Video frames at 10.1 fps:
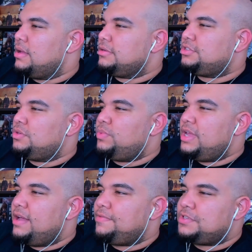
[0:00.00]
Should we
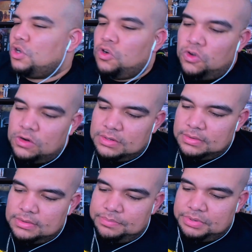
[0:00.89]
have told
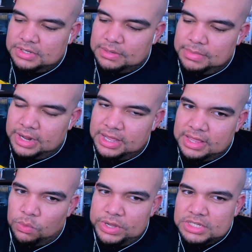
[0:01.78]
somebody
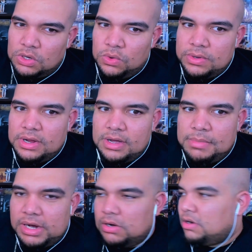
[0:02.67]
that we told
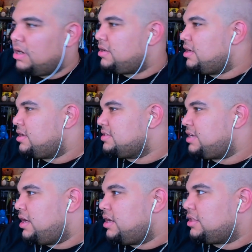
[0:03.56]
Michael Clark Duncan's
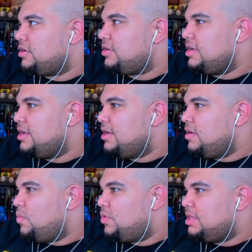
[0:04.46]
character?
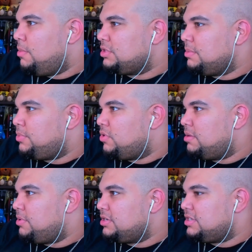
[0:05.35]
We're the most
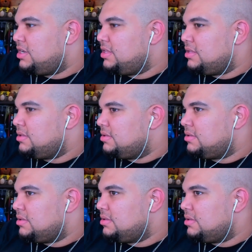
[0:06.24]
important person in
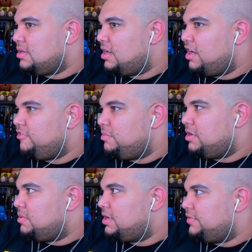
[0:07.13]
the government or
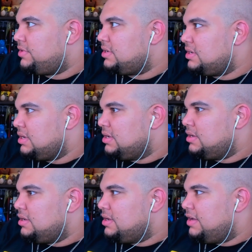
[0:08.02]
whatever.
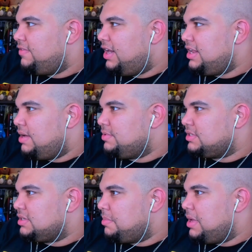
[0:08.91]
I think that
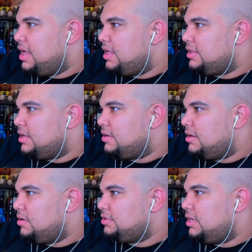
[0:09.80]
was a bad thing.
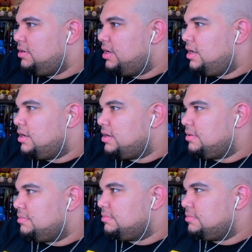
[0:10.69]
Oh shit, you got a haircut,
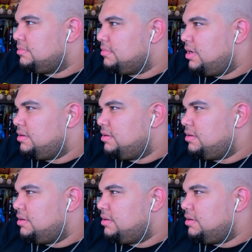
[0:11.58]
right?